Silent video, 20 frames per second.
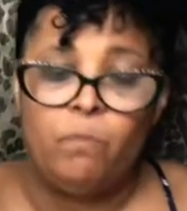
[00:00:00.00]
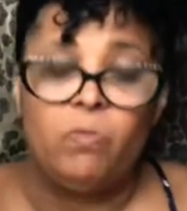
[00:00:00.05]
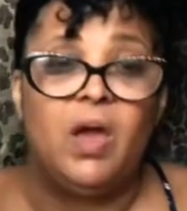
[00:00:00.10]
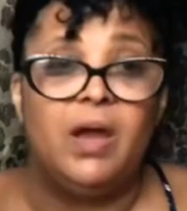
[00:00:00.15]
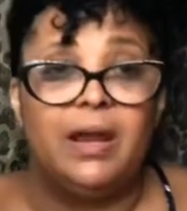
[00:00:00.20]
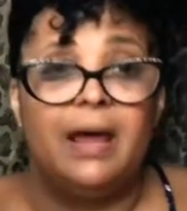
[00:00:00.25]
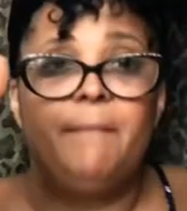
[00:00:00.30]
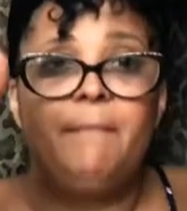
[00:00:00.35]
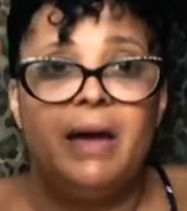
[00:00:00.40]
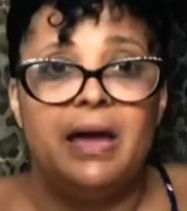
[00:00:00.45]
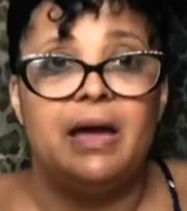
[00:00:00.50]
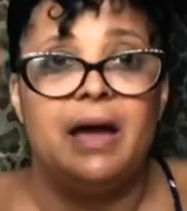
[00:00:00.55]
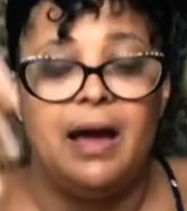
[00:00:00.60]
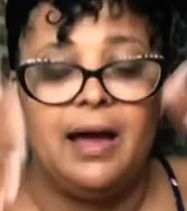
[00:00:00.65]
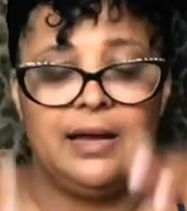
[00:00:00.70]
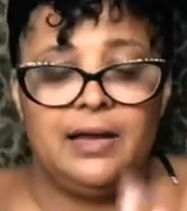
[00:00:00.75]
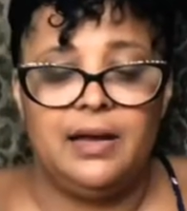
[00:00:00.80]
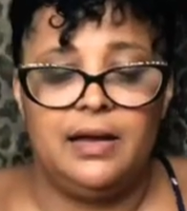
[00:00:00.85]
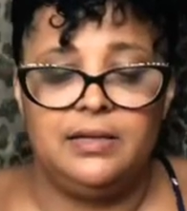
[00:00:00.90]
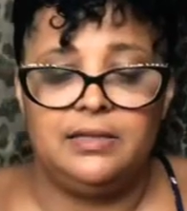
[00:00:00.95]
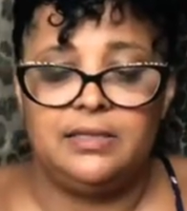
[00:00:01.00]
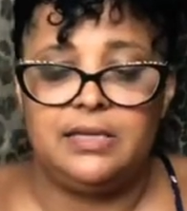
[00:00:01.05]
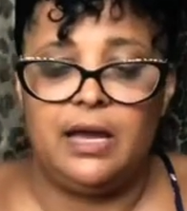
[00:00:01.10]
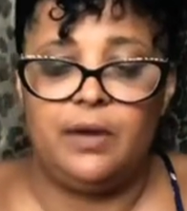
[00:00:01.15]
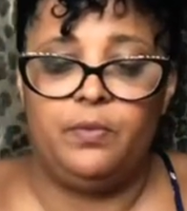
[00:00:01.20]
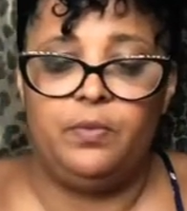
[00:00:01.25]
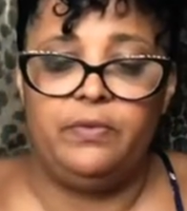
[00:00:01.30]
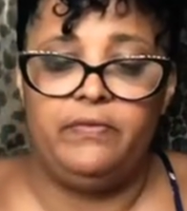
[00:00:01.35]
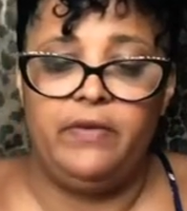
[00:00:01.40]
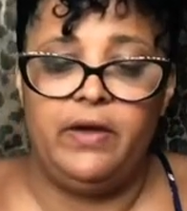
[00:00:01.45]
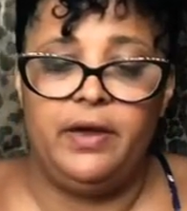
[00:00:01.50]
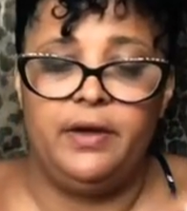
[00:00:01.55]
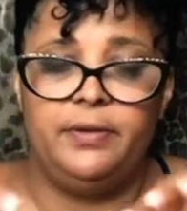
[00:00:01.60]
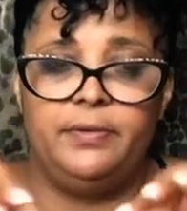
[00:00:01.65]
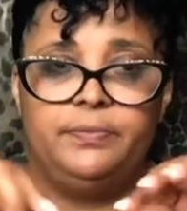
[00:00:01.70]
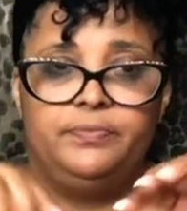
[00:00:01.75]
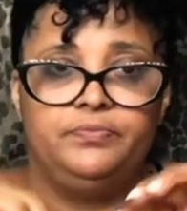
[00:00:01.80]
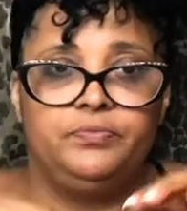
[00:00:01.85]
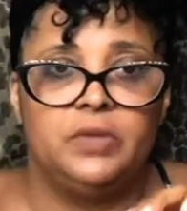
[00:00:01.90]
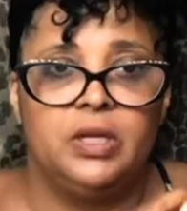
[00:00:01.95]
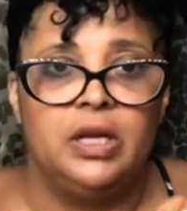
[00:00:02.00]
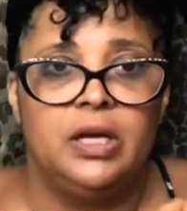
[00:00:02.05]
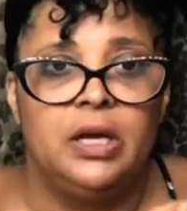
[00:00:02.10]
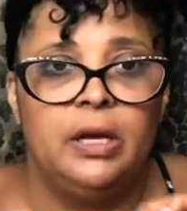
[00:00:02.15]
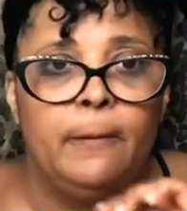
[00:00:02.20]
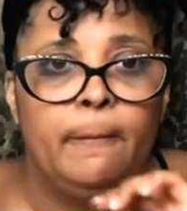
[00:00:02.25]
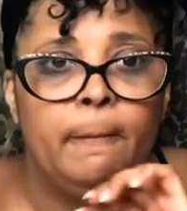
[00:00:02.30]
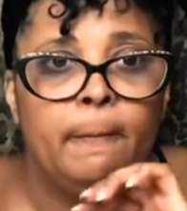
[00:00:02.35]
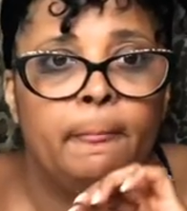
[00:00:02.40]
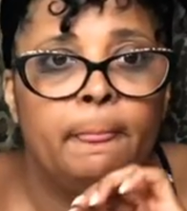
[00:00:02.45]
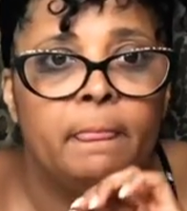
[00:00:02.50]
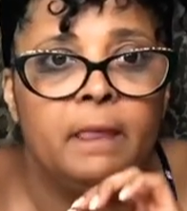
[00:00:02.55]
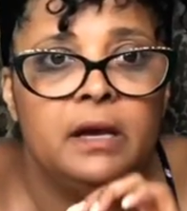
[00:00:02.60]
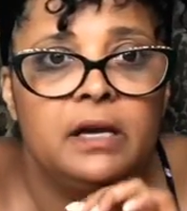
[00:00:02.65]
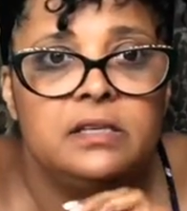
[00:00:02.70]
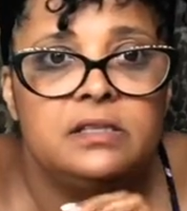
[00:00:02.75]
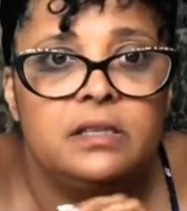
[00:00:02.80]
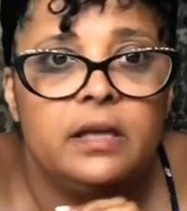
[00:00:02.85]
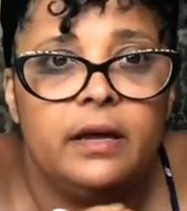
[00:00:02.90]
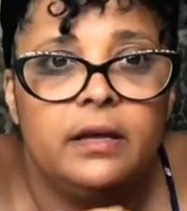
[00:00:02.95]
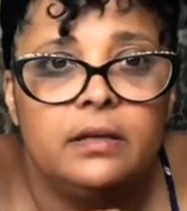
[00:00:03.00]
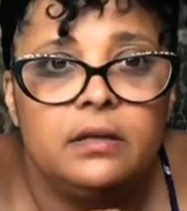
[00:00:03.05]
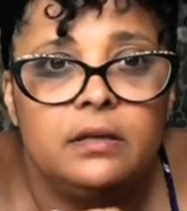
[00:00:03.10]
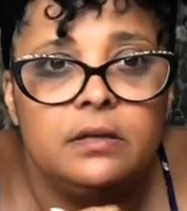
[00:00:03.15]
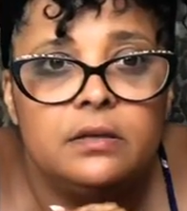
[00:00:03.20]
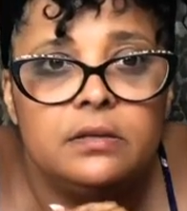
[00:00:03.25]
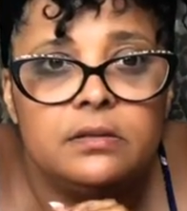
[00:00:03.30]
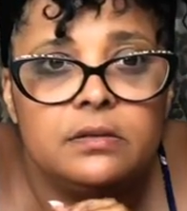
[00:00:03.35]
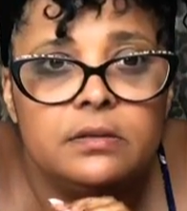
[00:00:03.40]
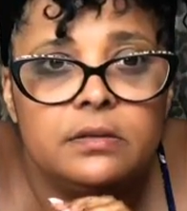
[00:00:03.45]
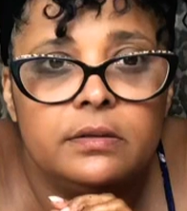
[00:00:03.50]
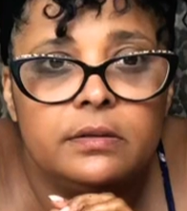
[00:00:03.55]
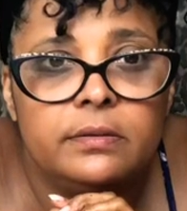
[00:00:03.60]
and I make eye contact with him, he's like this.